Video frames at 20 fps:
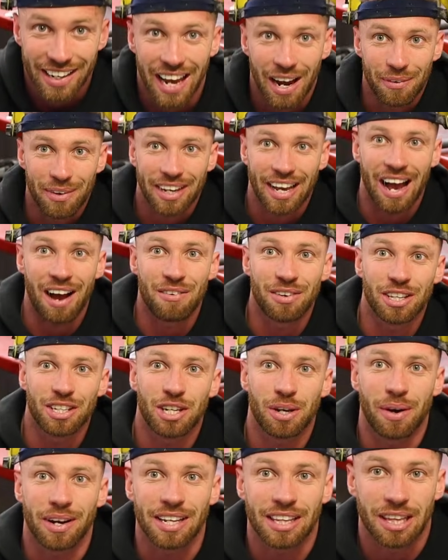yeah, we can't really
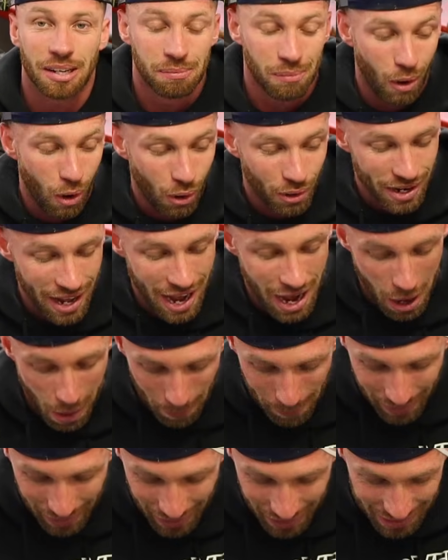do anything more now,
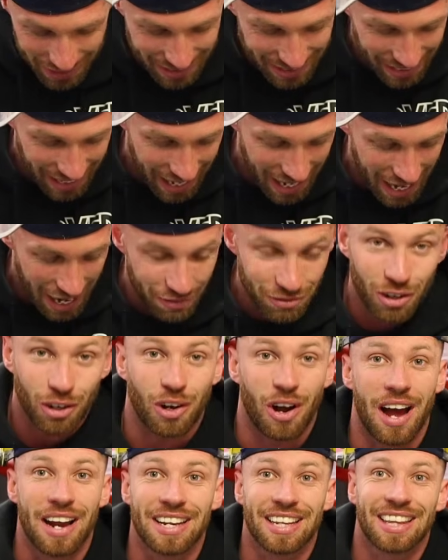because I've not
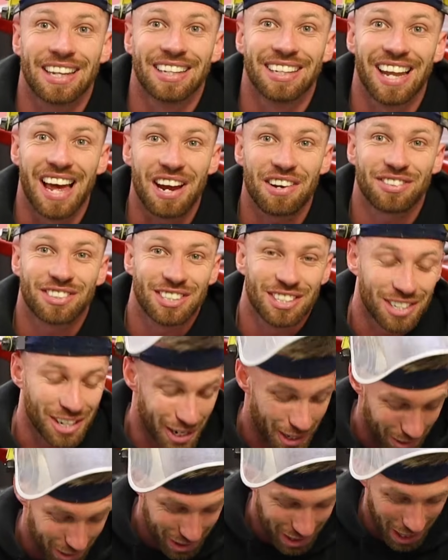got anything left to
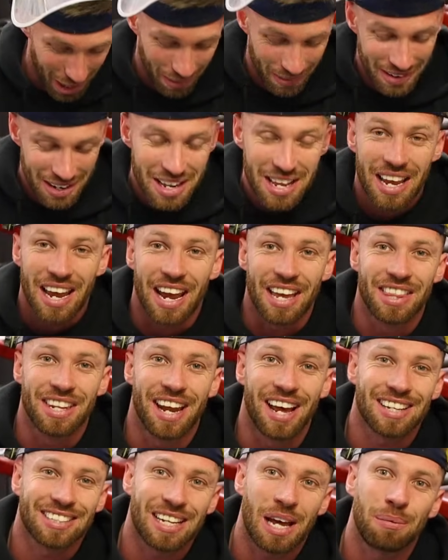do. So in the
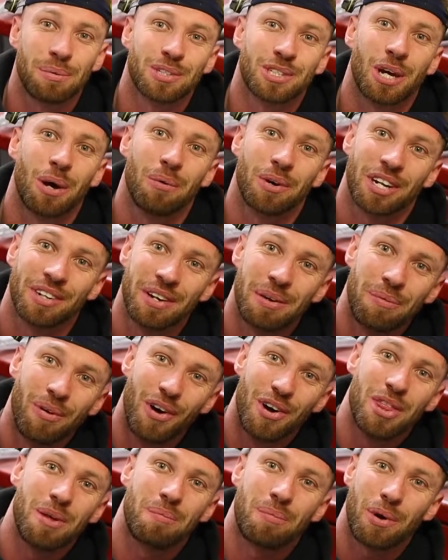next episode, we're going to be
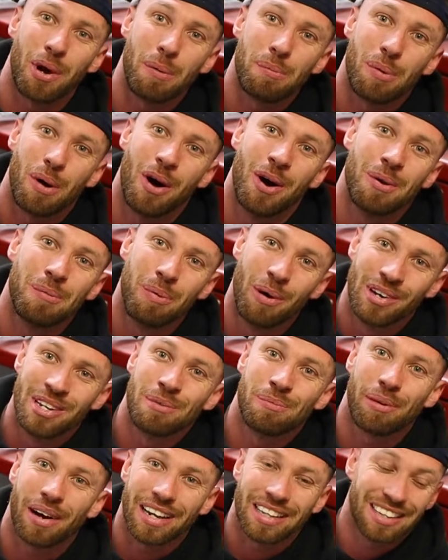putting the prop on, putting
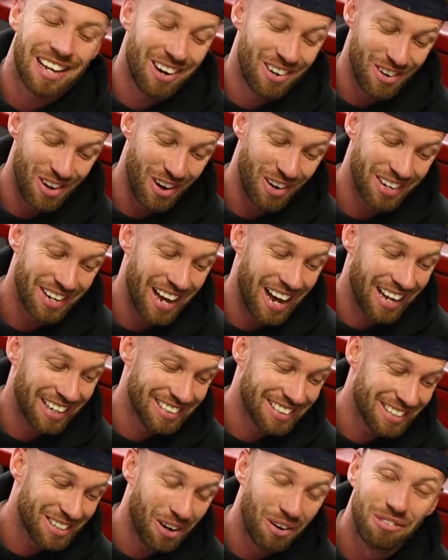the brake line on,
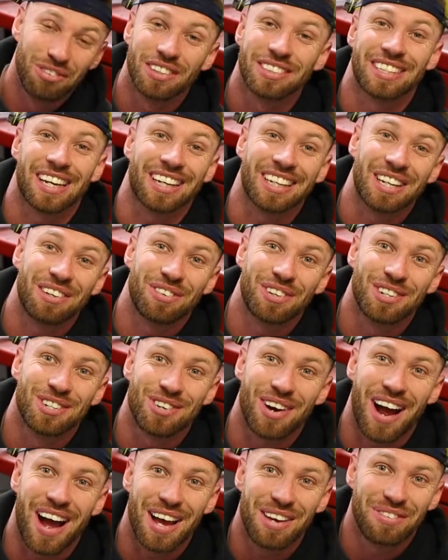and hopefully taking it for a
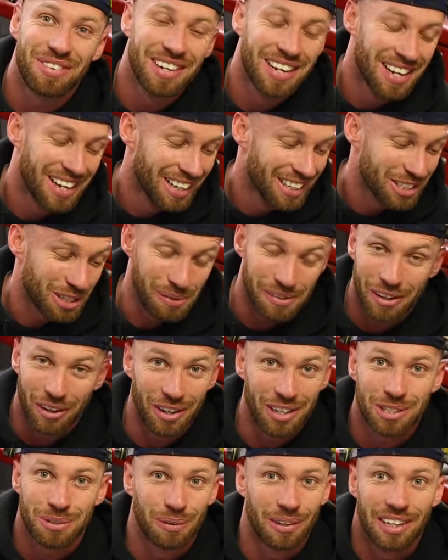drive. To be
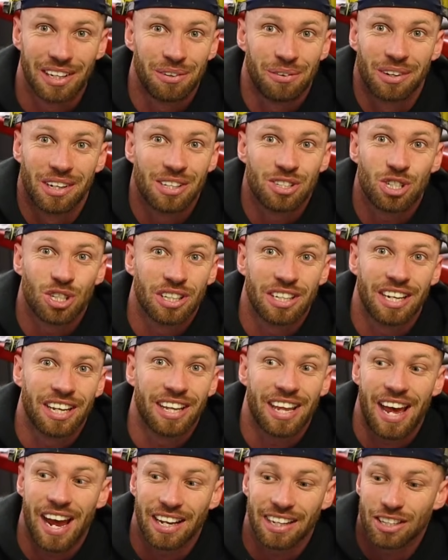honest, we'll literally
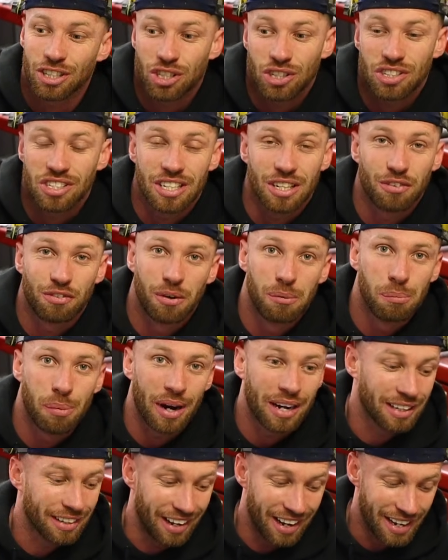need that. I literally just need a front
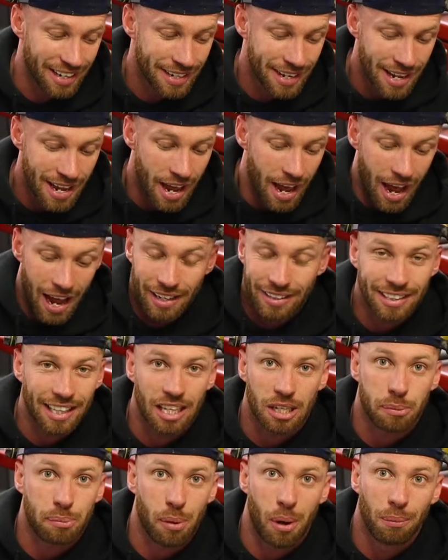brake line and get
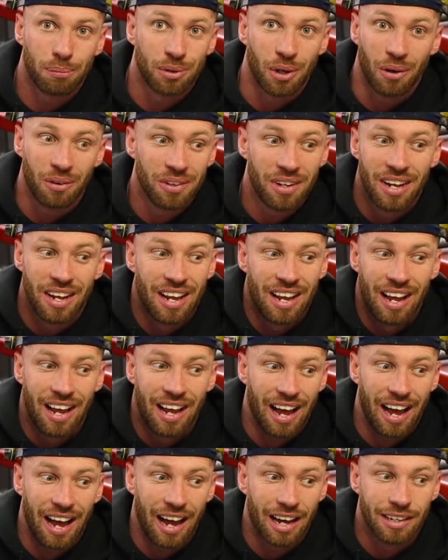this prop done.
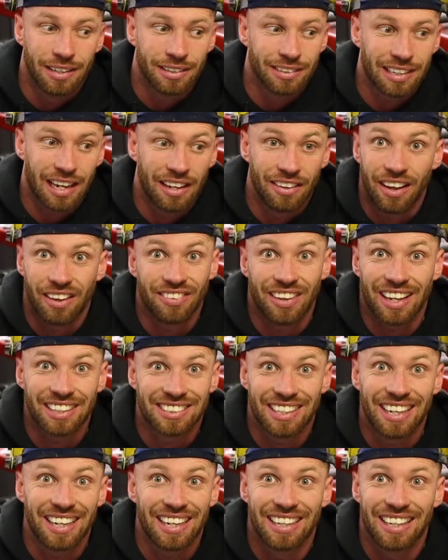And then
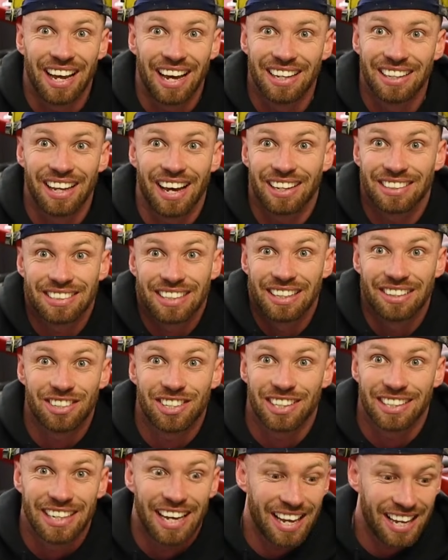that's it, like that's
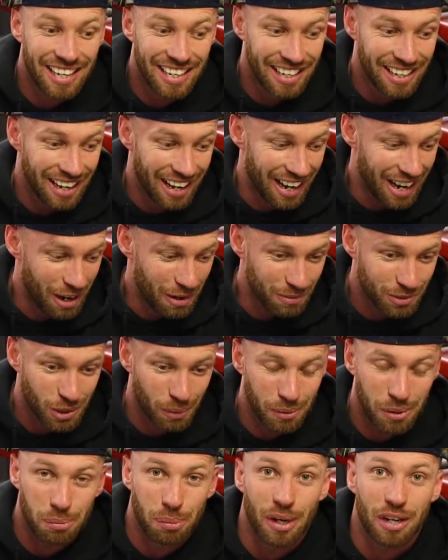literally it. Top
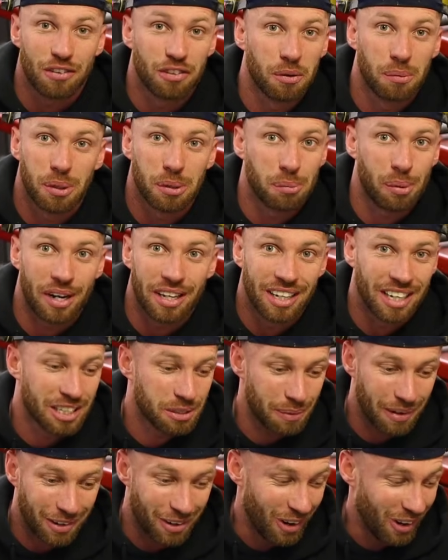of the brakes, we'll put the brake lines
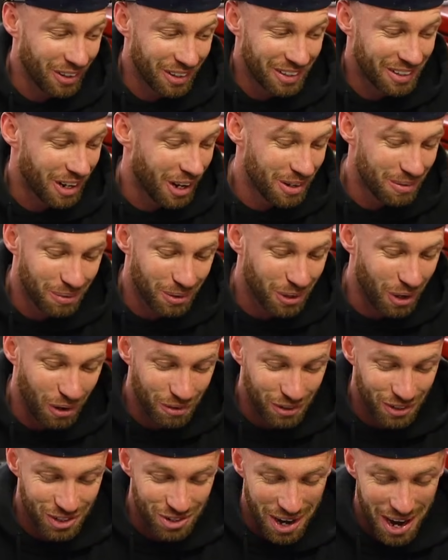back on, and we'll
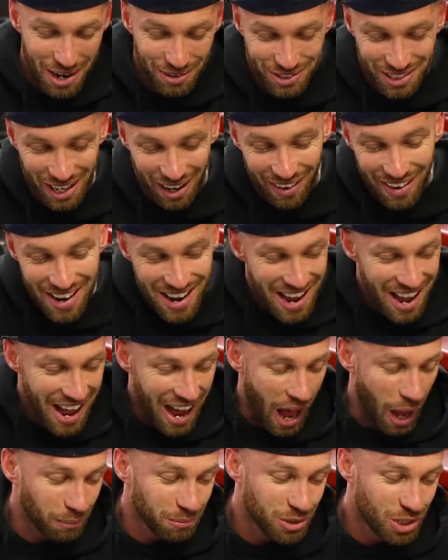for a drive. So
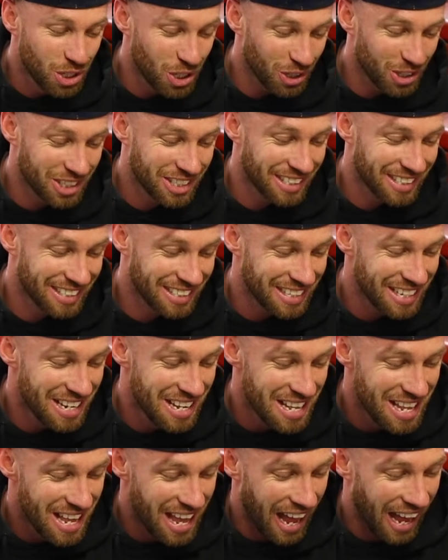I'm just as,
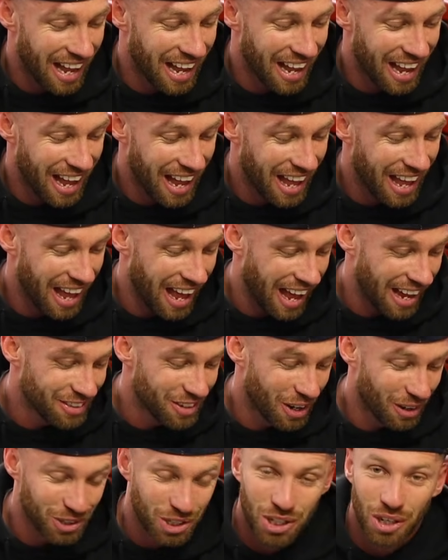I'm
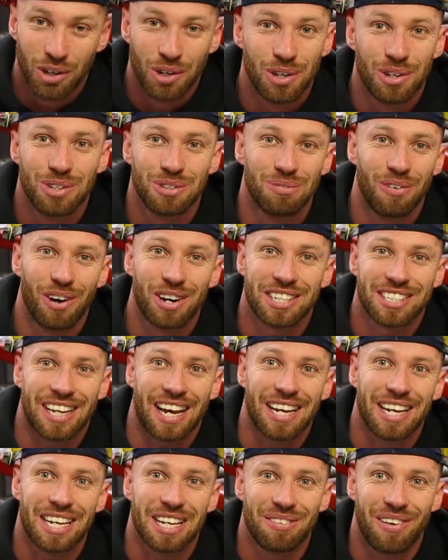not sure who's more
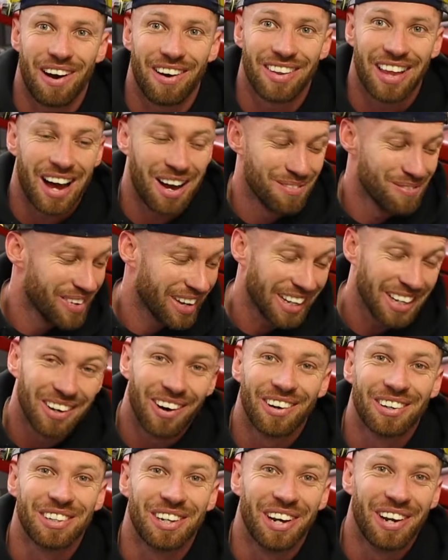excited about that, me
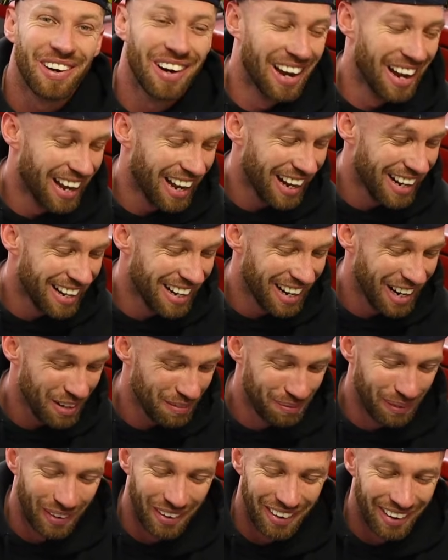or you,
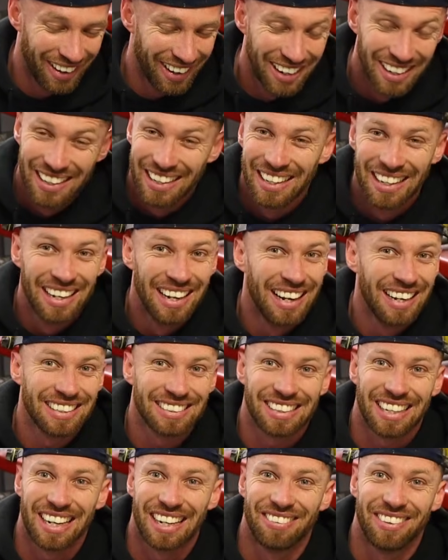but
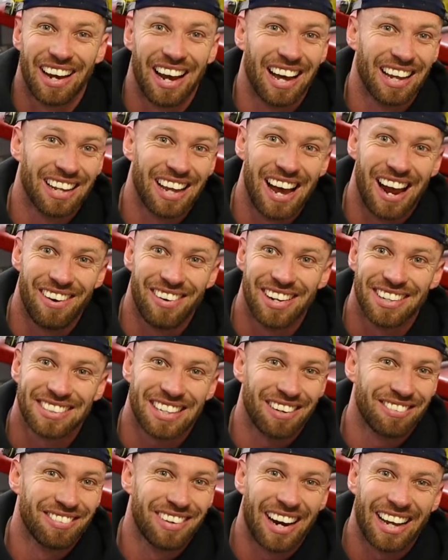it's going to be hilarious.
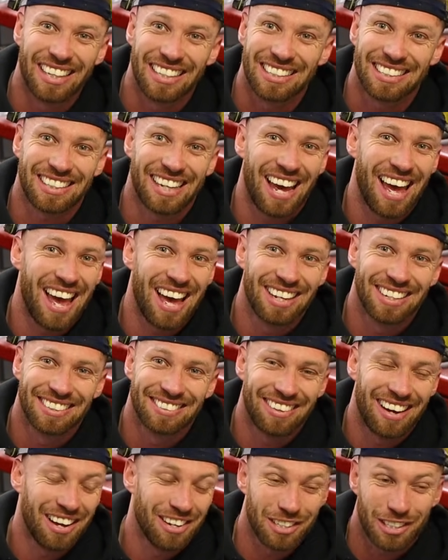I'm really scared as
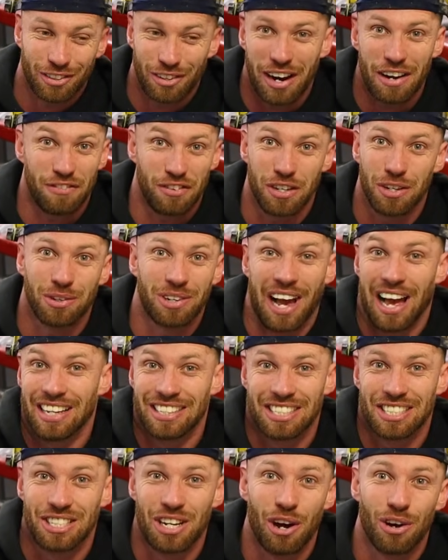well. It's great for you
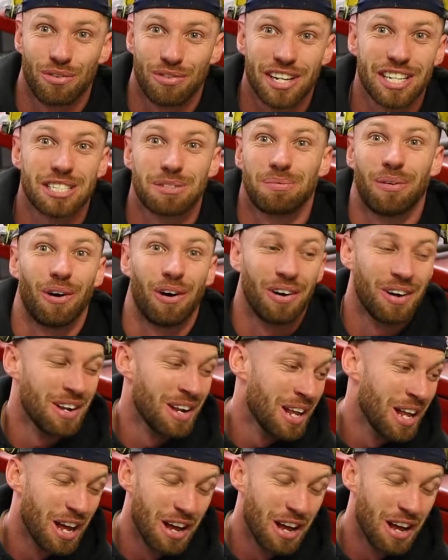guys, there's no risk, but